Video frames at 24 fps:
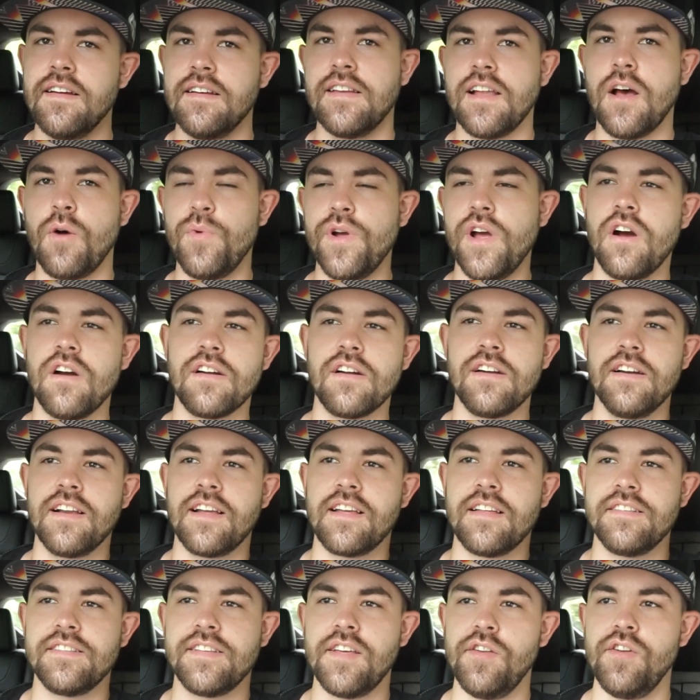Now we are going to
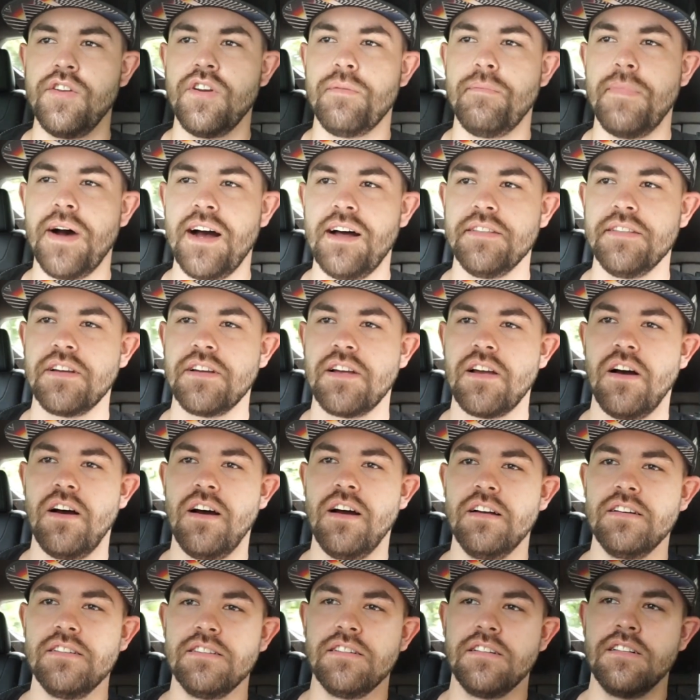continue to mod the
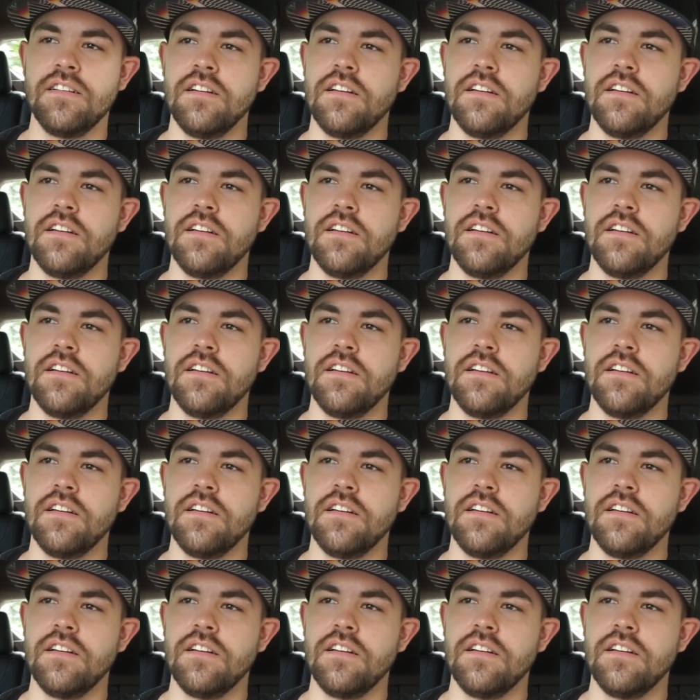car,